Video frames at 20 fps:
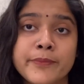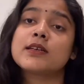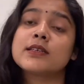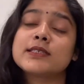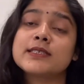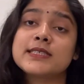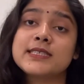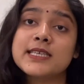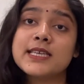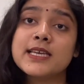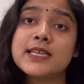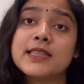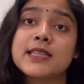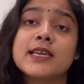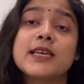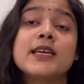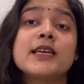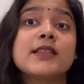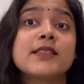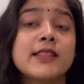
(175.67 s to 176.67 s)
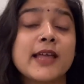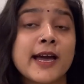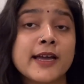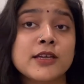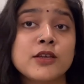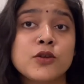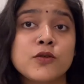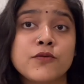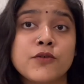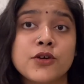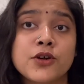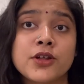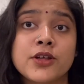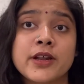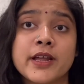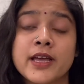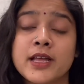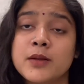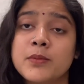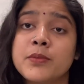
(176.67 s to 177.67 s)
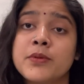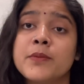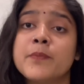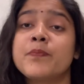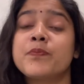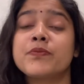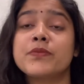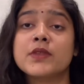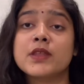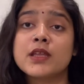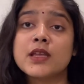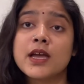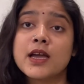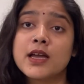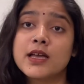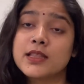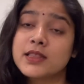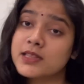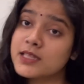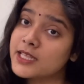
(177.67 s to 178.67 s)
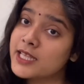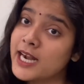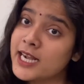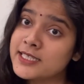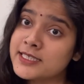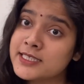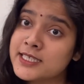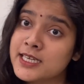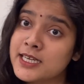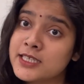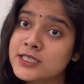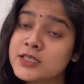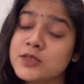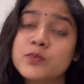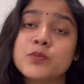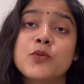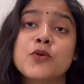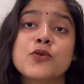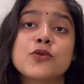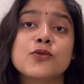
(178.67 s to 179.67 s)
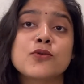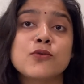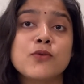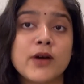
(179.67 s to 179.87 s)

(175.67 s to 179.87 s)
7, thank you for your help. Gracias por tu